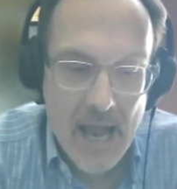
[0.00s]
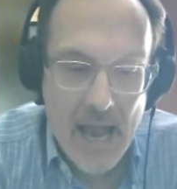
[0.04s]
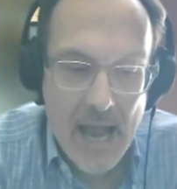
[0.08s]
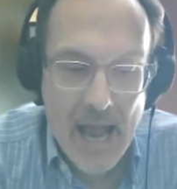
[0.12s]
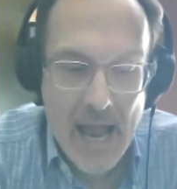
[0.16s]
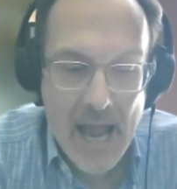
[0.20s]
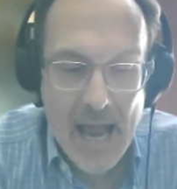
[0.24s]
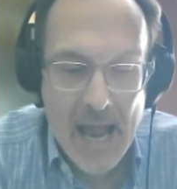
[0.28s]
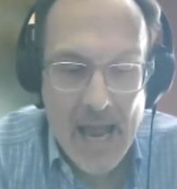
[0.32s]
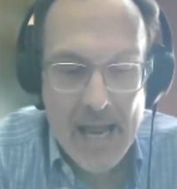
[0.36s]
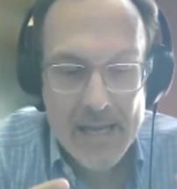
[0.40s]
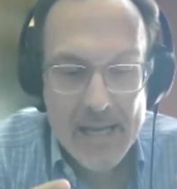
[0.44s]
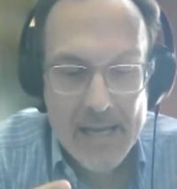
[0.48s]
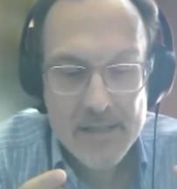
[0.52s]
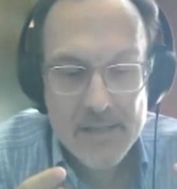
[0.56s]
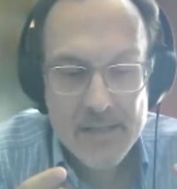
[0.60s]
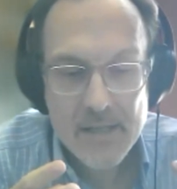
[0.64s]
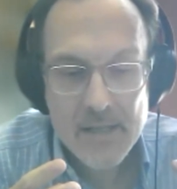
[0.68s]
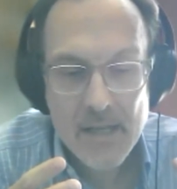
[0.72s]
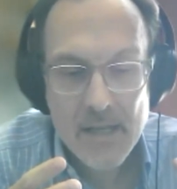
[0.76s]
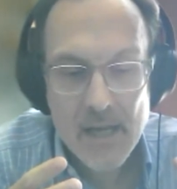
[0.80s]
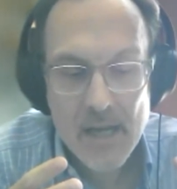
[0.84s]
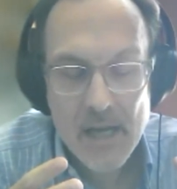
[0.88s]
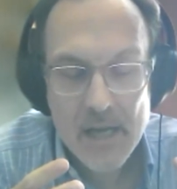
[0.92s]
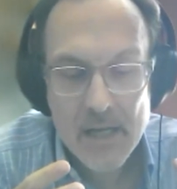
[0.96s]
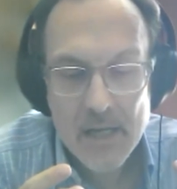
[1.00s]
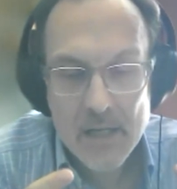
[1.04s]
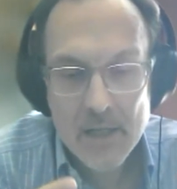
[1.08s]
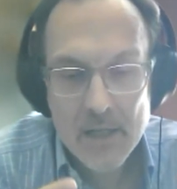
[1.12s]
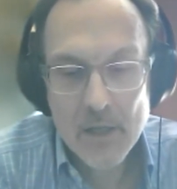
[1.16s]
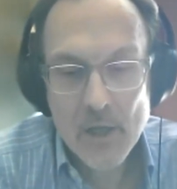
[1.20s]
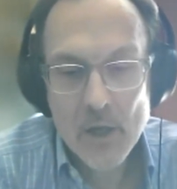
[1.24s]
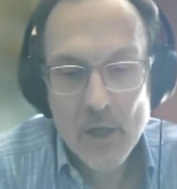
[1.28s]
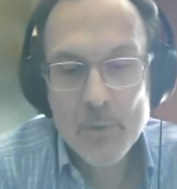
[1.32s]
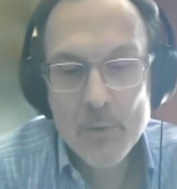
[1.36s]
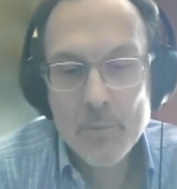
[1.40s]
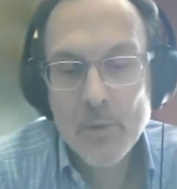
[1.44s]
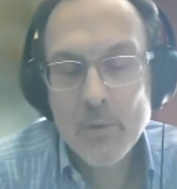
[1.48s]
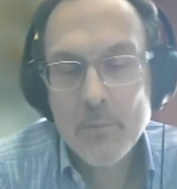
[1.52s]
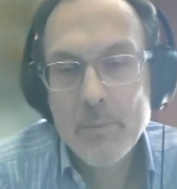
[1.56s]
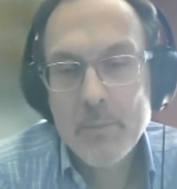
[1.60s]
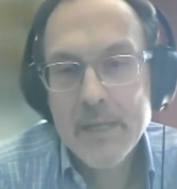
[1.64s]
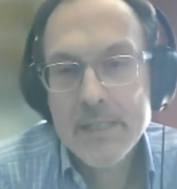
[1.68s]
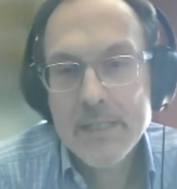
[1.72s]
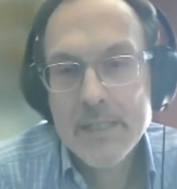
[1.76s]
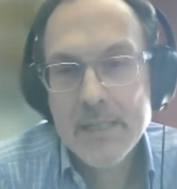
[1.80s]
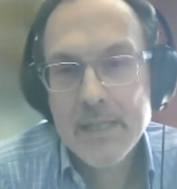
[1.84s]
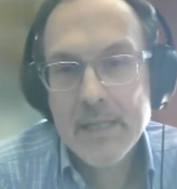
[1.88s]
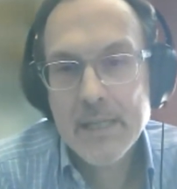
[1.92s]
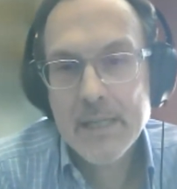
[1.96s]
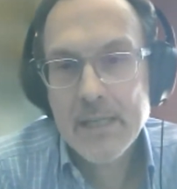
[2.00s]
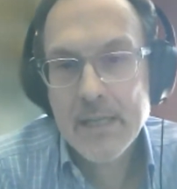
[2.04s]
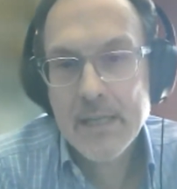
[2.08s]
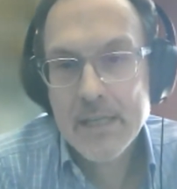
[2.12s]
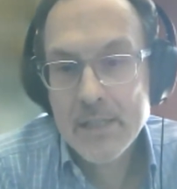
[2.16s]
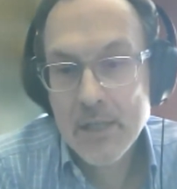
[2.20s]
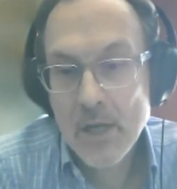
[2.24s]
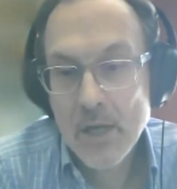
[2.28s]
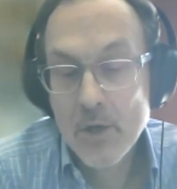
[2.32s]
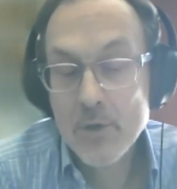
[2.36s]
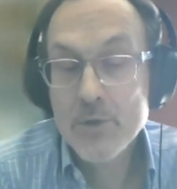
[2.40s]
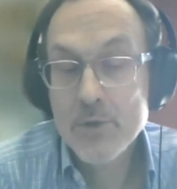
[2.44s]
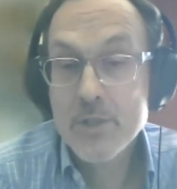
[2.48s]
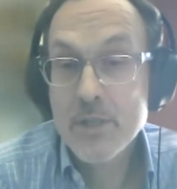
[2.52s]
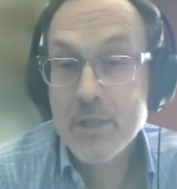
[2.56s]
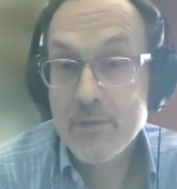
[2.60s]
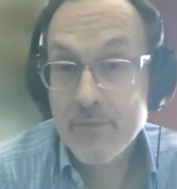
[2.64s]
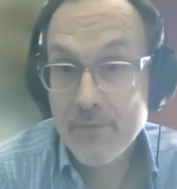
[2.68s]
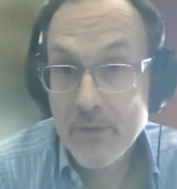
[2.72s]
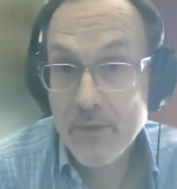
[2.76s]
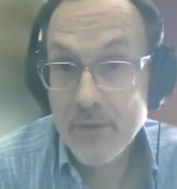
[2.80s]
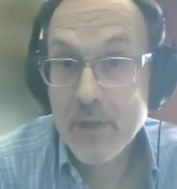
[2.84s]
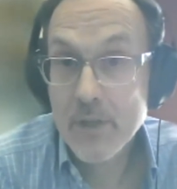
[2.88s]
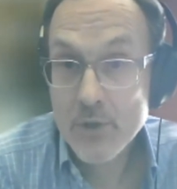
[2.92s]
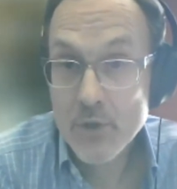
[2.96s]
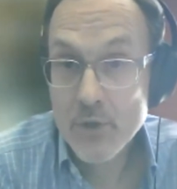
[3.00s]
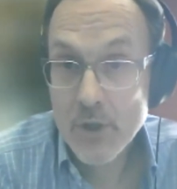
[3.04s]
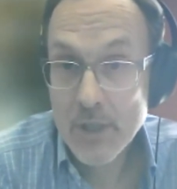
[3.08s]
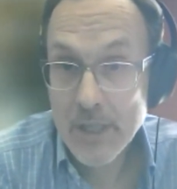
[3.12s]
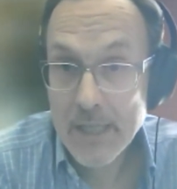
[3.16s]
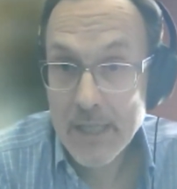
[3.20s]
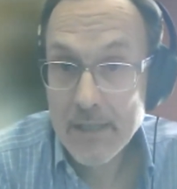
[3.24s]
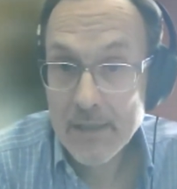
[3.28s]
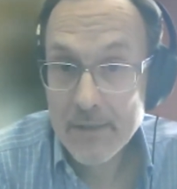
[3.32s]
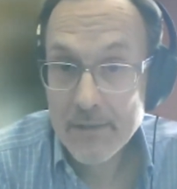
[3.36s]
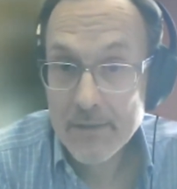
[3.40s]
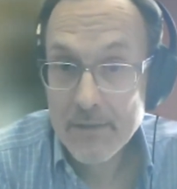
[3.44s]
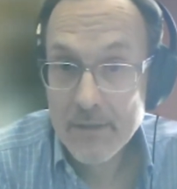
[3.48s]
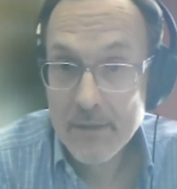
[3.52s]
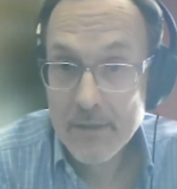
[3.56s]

and a global meeting is hosted virtually